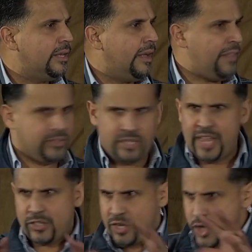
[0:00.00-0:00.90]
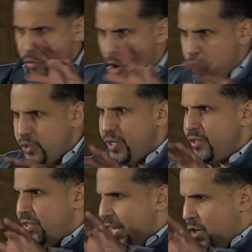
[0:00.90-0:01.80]
And there's, there's a
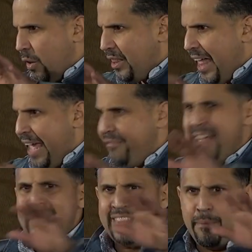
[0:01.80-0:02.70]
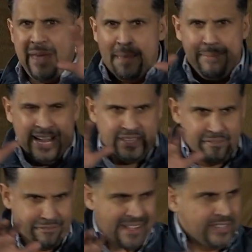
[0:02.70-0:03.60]
neurosis in your life. There may be a
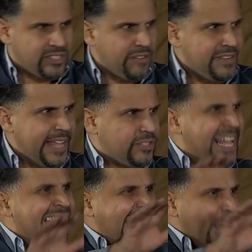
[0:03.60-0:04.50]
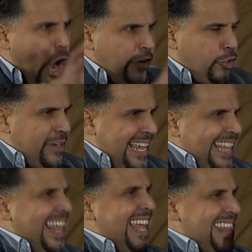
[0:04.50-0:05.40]
defensiveness. And
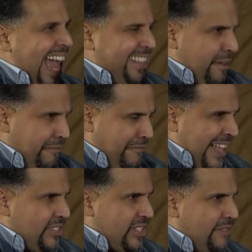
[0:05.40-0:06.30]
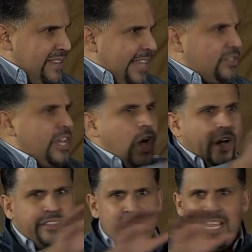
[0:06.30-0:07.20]
underneath that defensiveness,
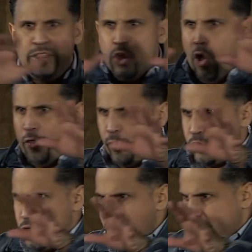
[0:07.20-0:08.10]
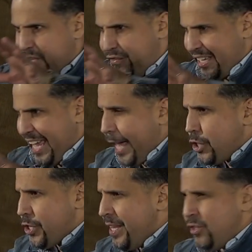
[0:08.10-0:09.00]
underneath all those
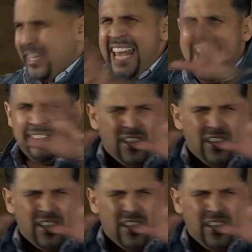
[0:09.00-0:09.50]
justifications, is